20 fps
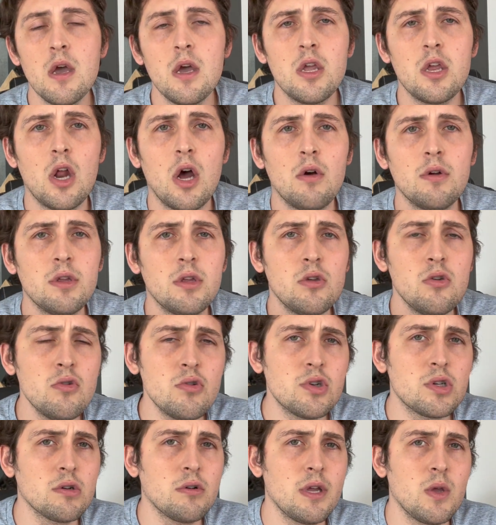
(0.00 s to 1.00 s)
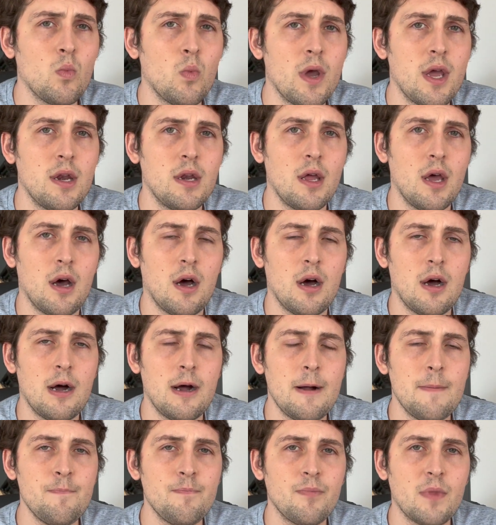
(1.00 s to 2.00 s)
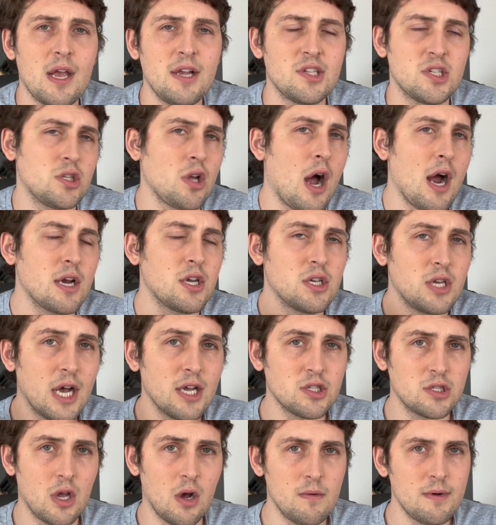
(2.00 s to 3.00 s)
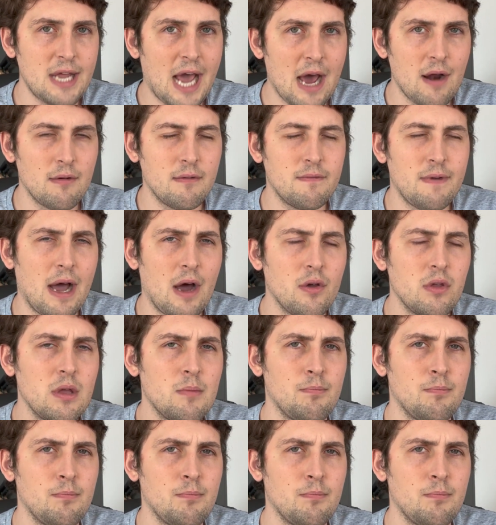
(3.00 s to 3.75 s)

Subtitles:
Usually when a stock does go down in value,